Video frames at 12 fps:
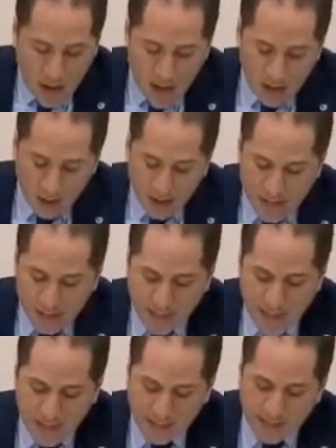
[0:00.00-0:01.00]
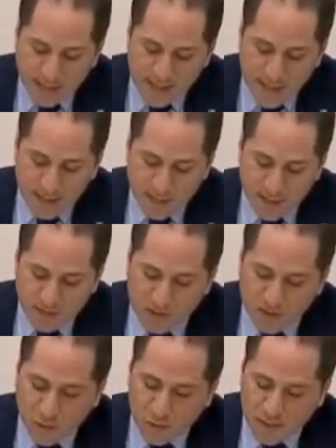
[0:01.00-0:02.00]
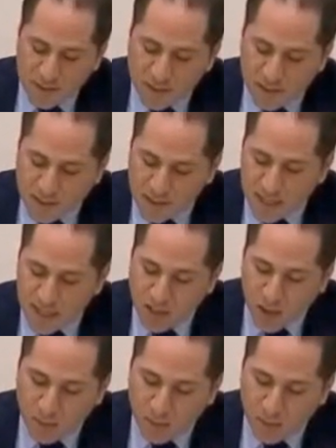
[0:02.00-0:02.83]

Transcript: Allocate tax incentives for businesses and